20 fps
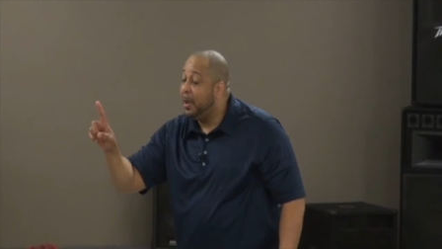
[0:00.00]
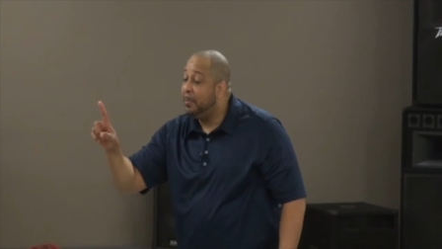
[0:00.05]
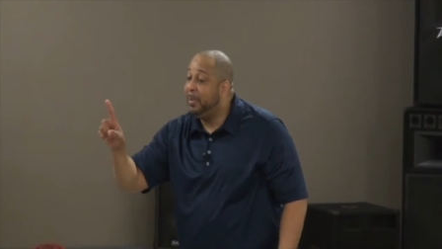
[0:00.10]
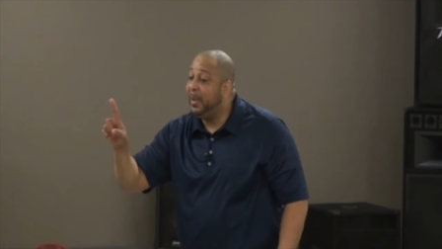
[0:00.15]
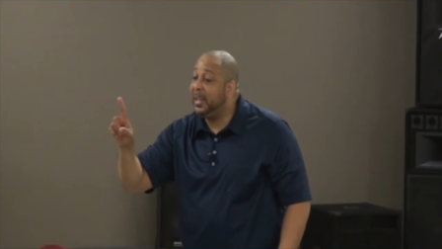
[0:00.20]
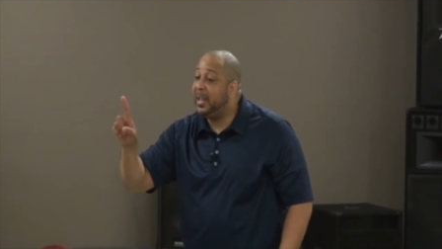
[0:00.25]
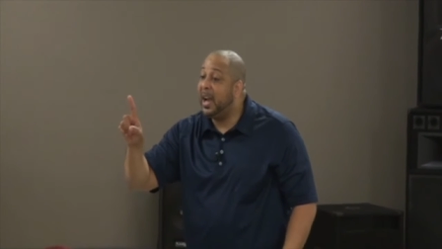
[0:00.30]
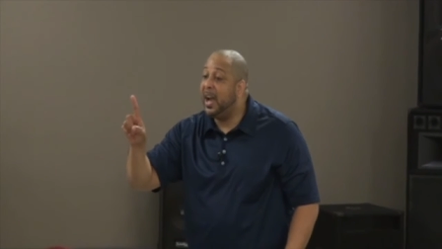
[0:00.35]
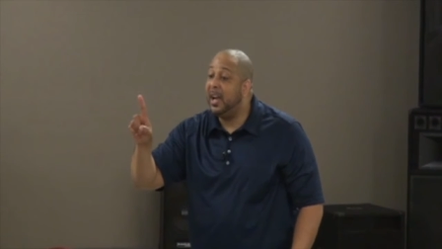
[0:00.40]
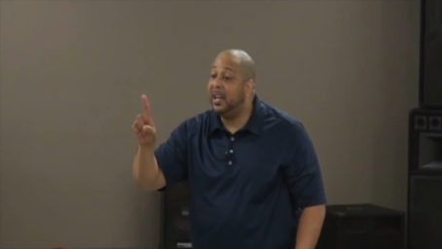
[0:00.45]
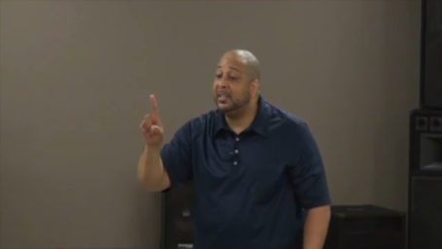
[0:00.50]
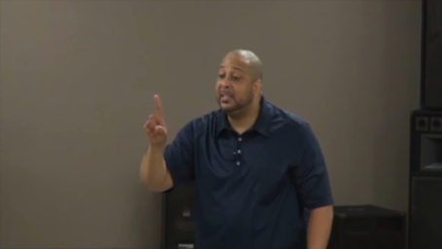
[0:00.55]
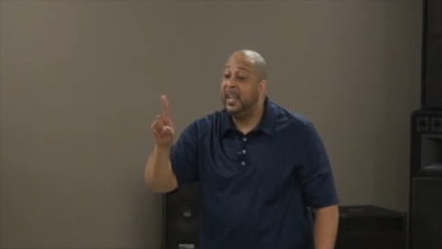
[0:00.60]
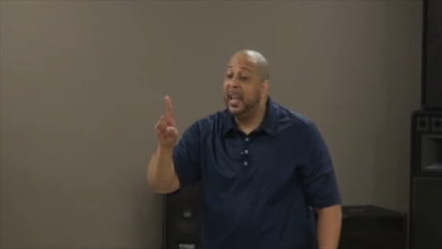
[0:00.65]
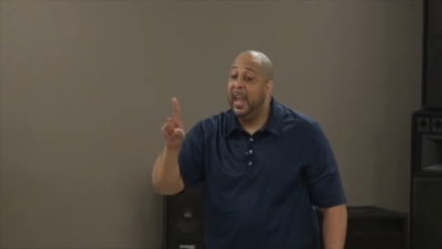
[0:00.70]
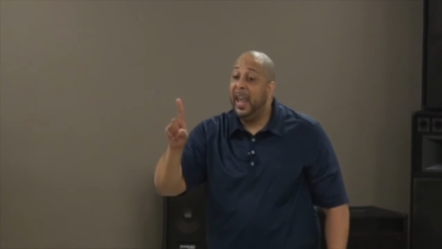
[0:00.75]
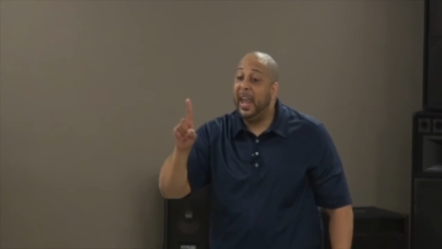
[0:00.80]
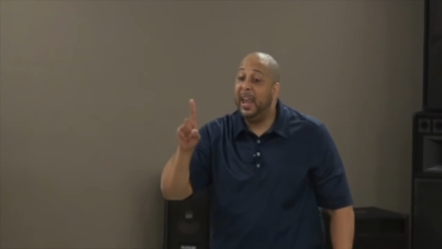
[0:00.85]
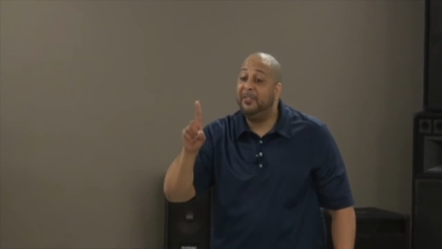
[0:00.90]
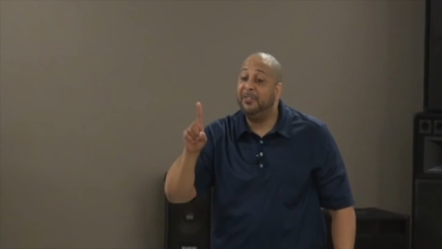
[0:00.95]
Because
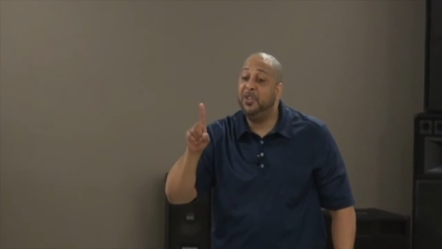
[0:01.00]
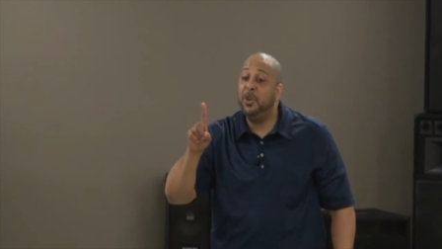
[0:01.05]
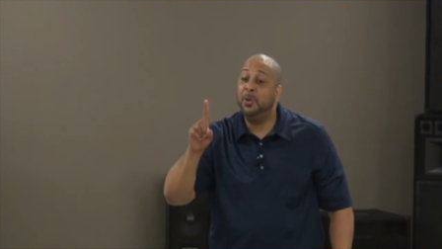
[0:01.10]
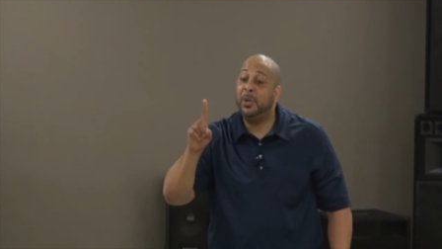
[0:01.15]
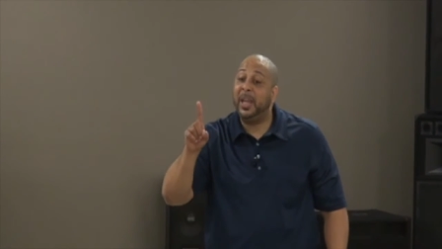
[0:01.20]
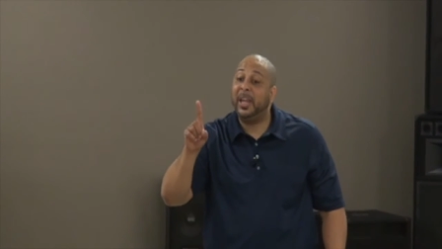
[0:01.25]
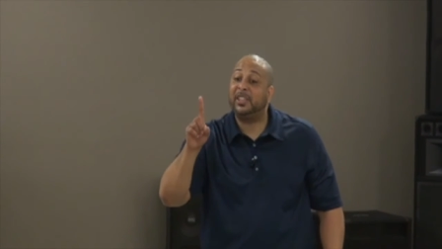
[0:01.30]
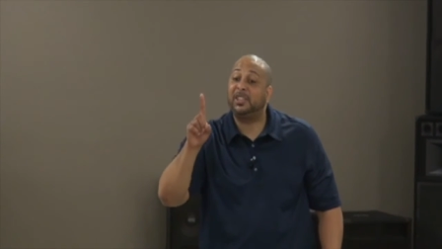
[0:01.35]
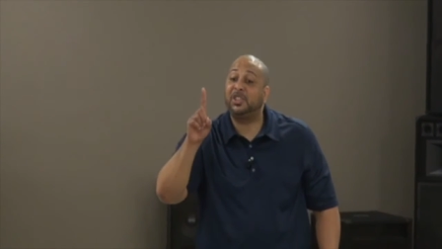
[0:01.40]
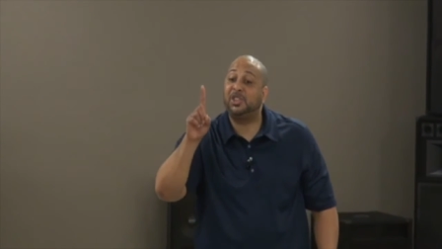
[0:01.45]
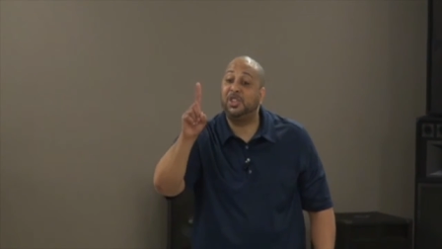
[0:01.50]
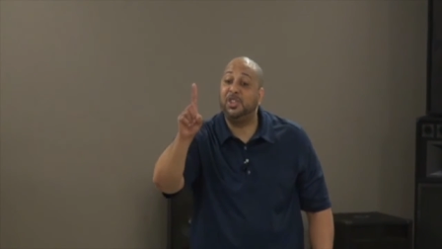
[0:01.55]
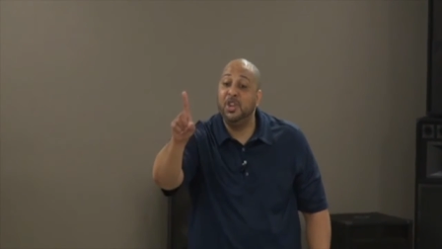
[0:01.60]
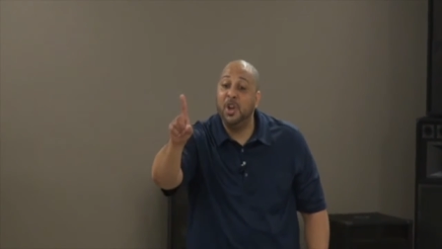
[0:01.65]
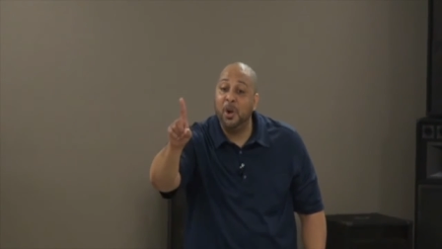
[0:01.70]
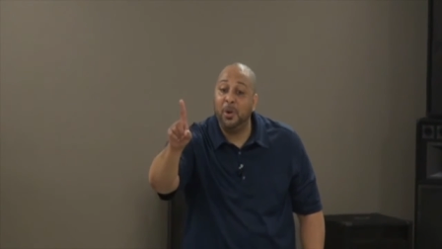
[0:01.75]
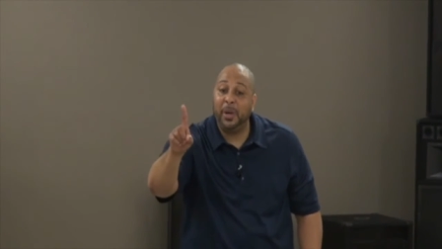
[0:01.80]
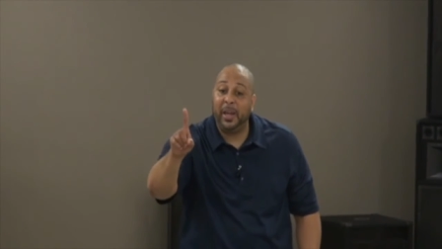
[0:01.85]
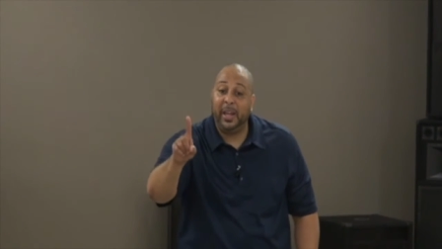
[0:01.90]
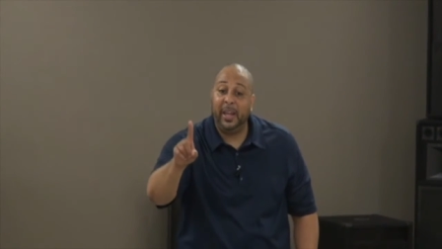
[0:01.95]
if you get
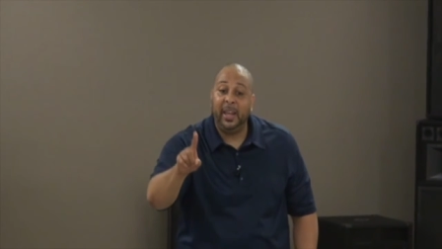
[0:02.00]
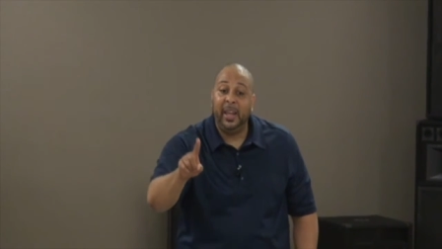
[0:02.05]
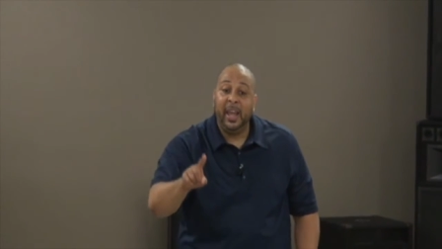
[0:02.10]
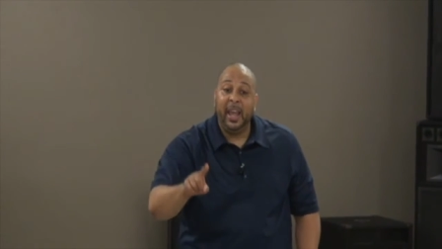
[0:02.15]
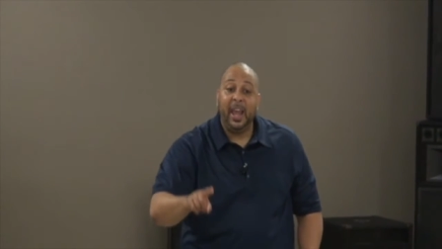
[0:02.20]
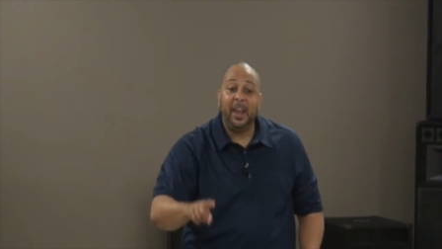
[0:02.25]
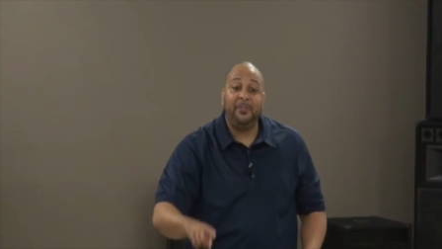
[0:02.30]
snooty